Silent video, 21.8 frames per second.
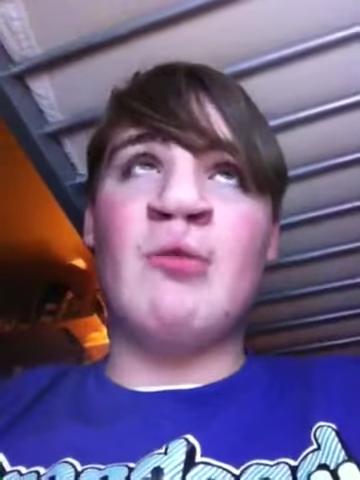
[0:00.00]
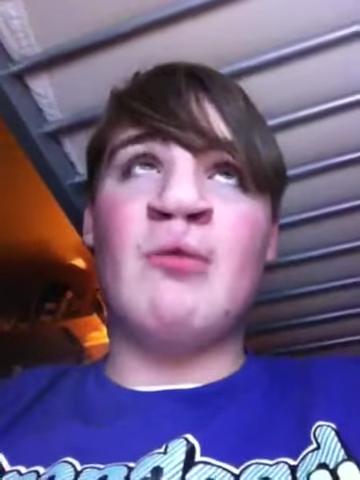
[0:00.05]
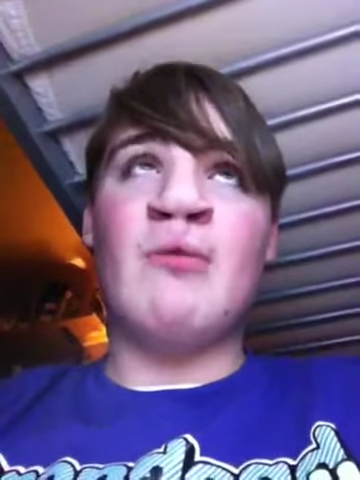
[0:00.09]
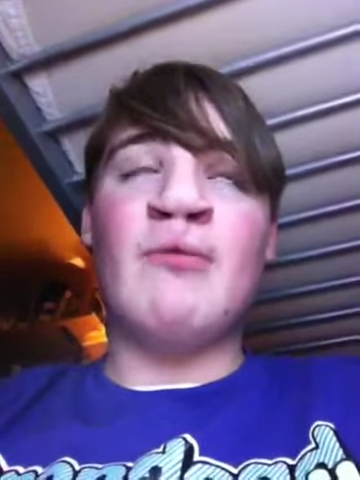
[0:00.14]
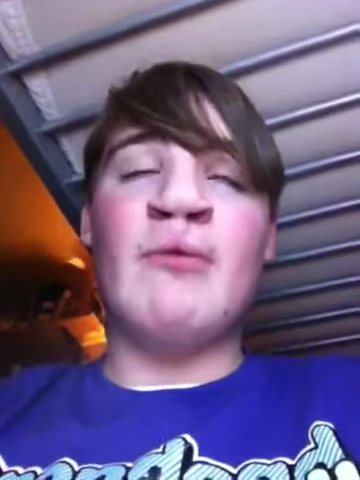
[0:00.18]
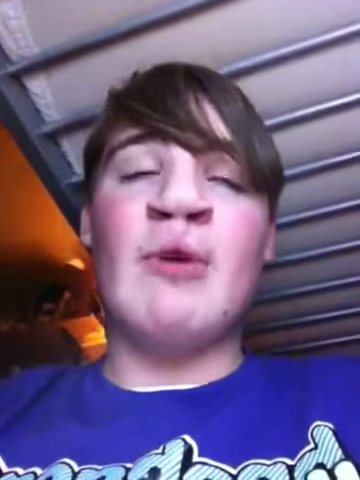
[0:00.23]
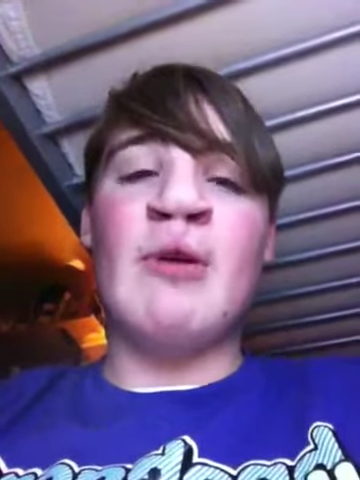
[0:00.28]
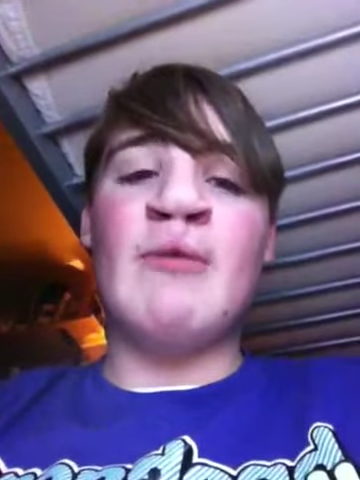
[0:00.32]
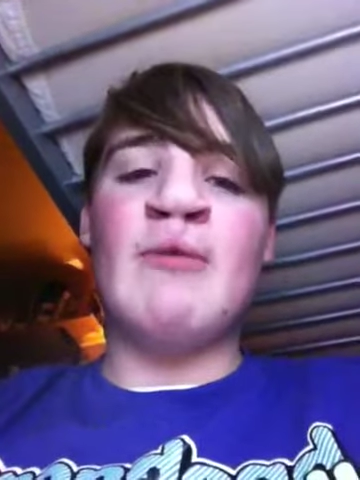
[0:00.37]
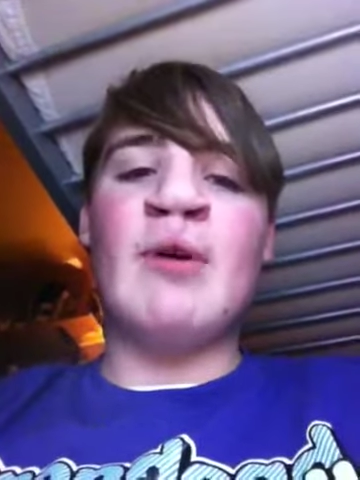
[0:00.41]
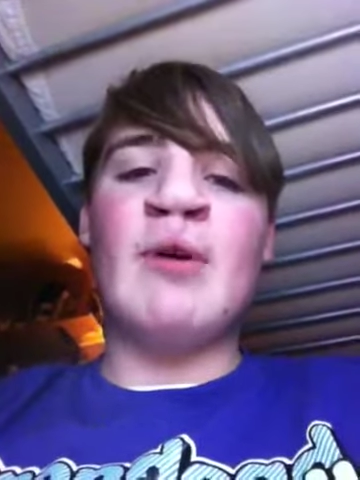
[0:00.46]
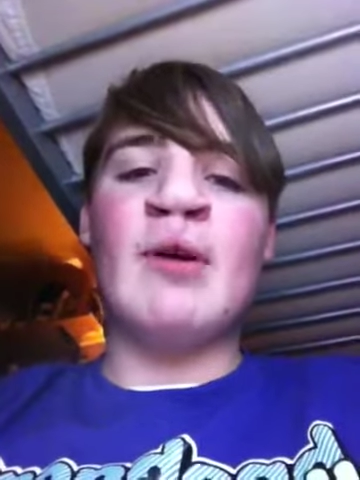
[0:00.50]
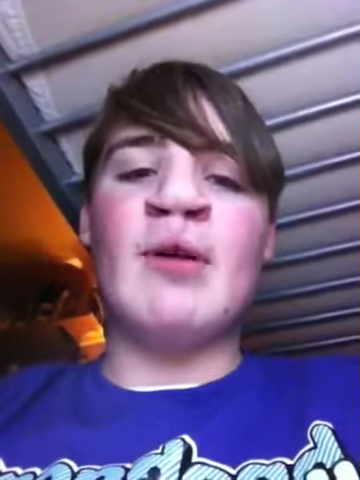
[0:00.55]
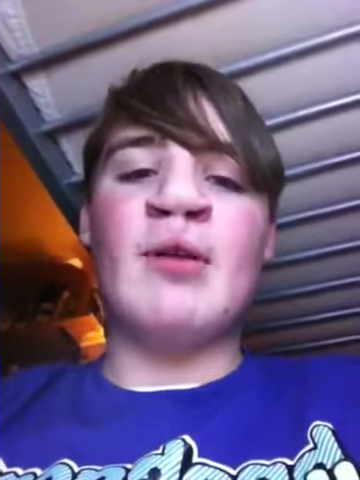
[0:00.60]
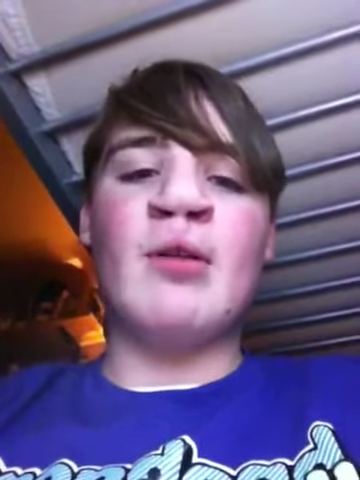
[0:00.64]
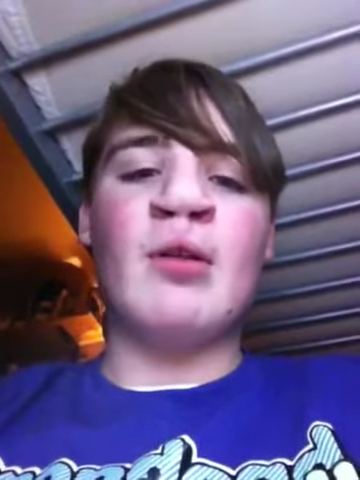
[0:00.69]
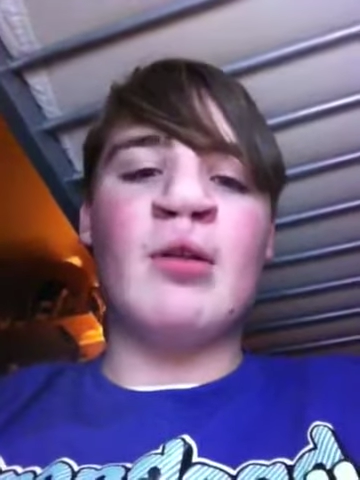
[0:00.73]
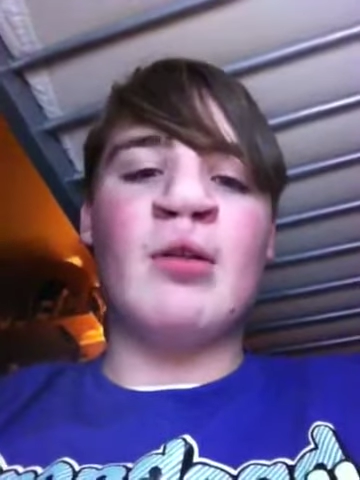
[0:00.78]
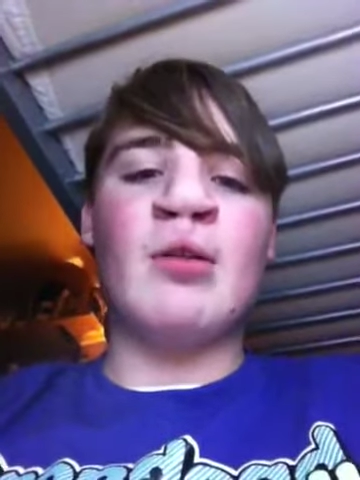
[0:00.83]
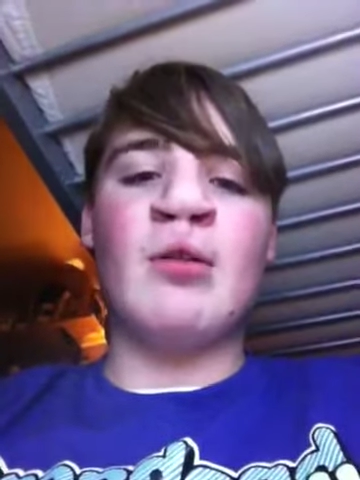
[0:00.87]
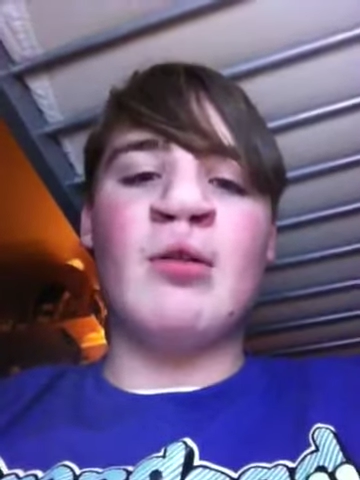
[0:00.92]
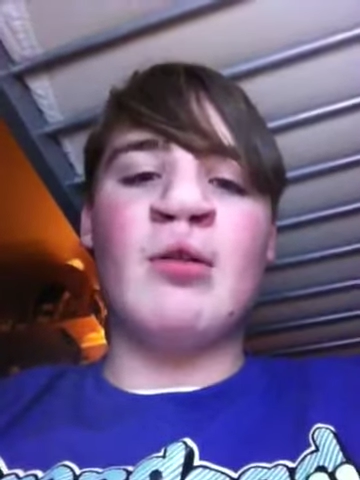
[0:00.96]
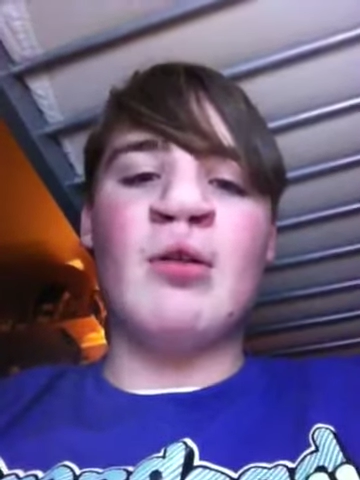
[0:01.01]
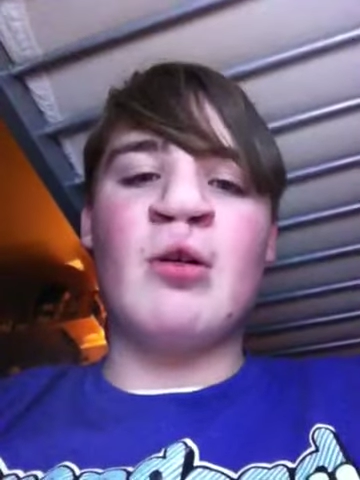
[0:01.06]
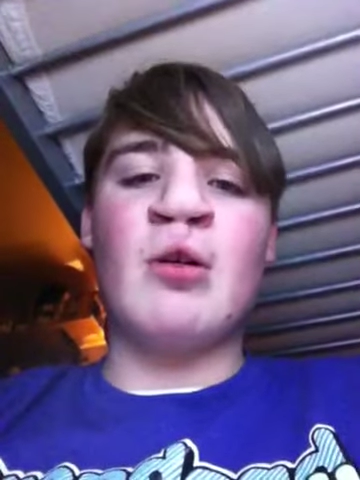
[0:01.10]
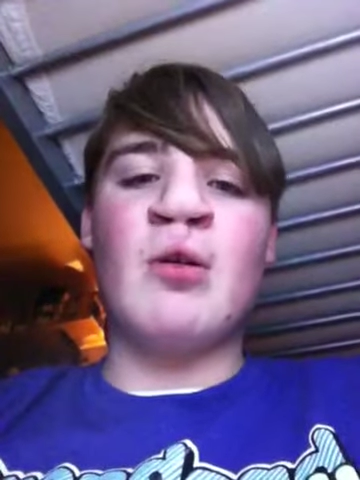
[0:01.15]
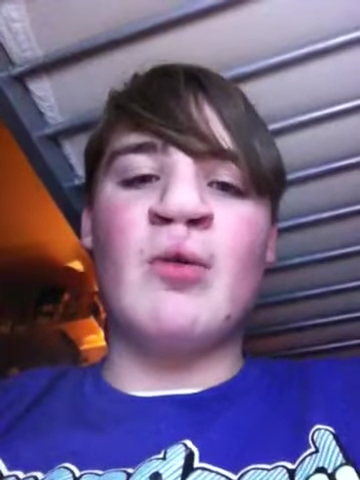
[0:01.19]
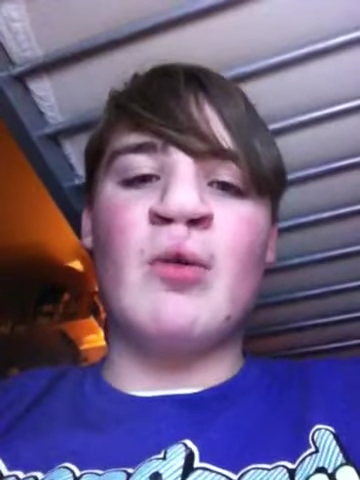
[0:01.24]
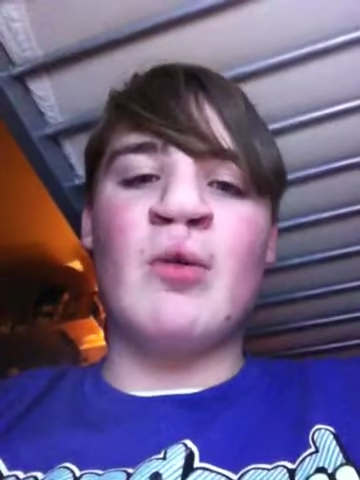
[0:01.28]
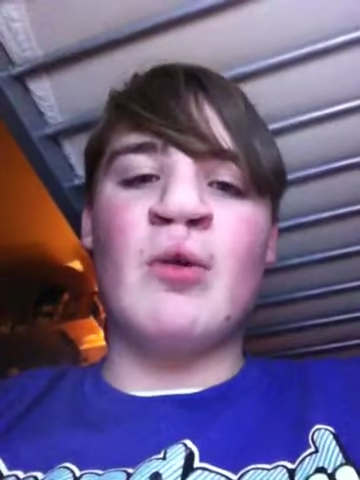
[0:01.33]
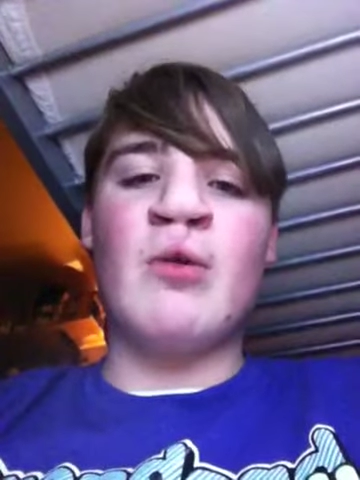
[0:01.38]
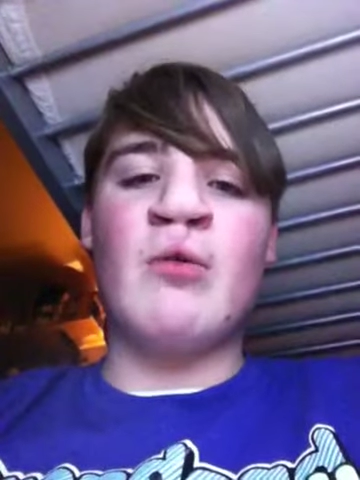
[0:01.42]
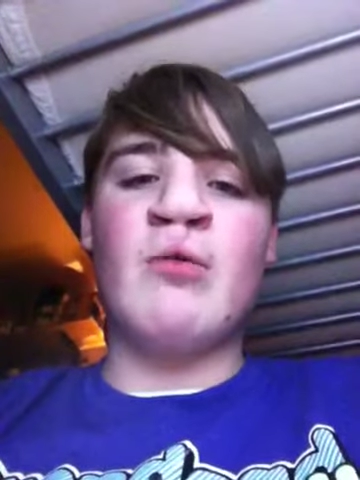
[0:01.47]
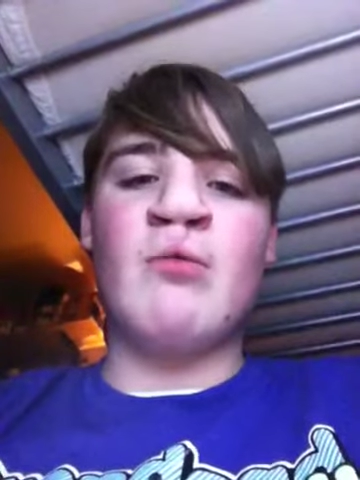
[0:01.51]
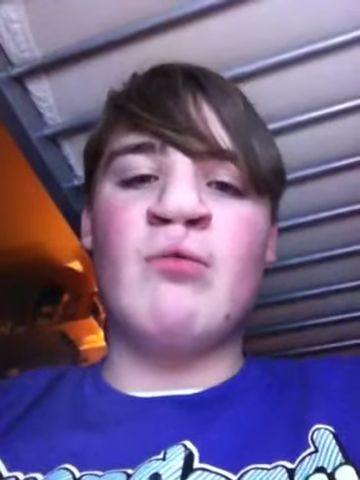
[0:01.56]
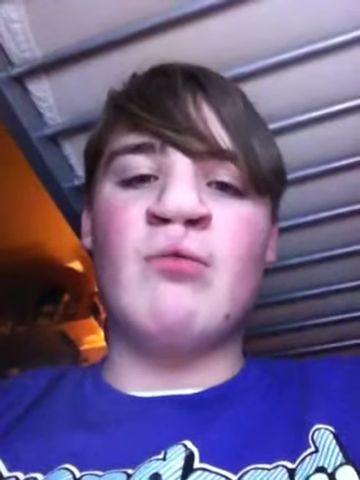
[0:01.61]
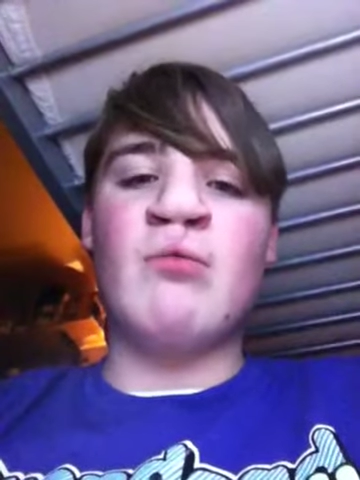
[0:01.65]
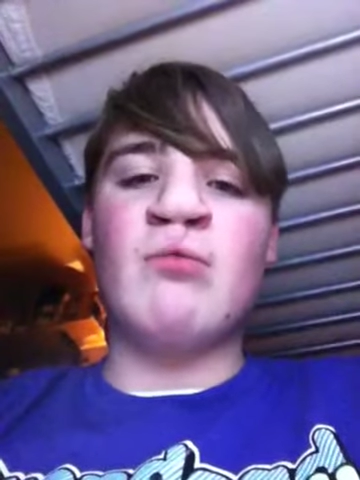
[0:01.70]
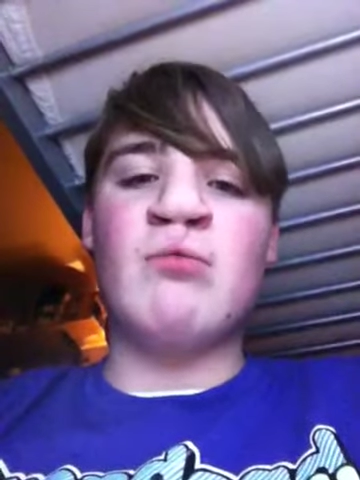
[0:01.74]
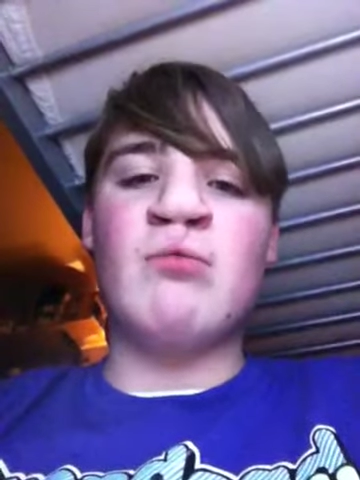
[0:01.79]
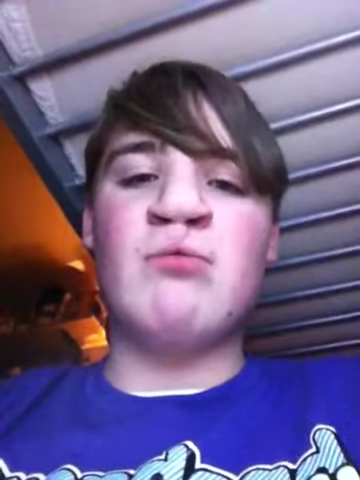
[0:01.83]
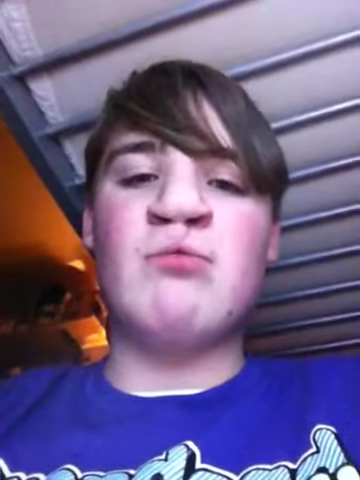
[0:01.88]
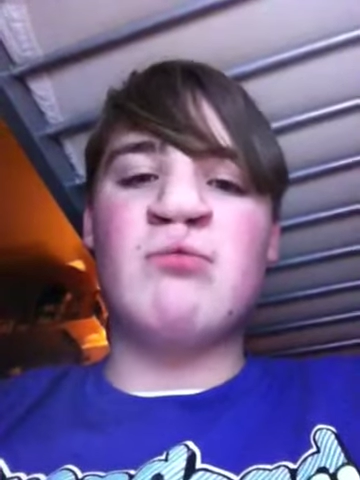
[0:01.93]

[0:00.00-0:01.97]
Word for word: maybe I just like I don't know.